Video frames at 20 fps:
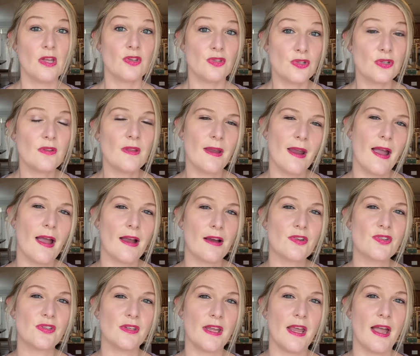do they
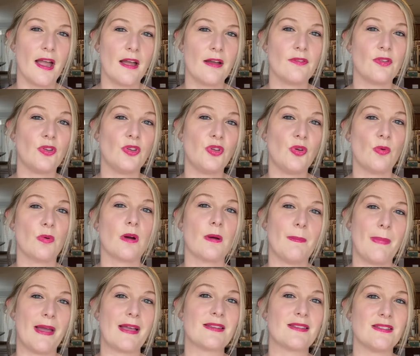actually have your
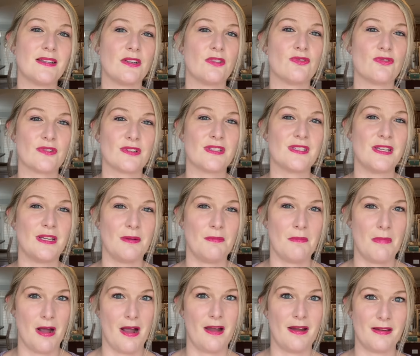best interest in
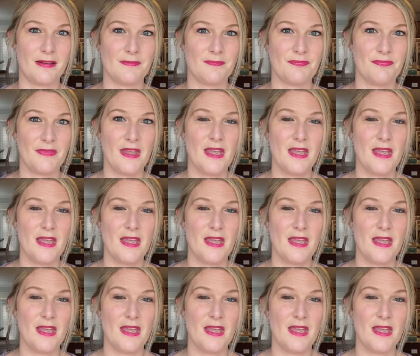mind?